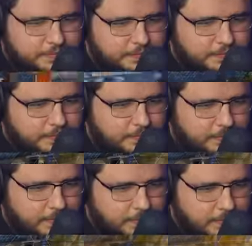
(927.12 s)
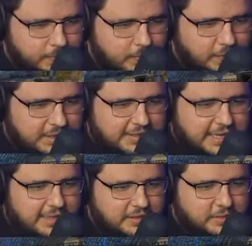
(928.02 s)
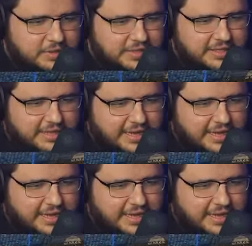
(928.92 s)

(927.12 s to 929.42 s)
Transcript: I know. You know how sad that is when you see that like,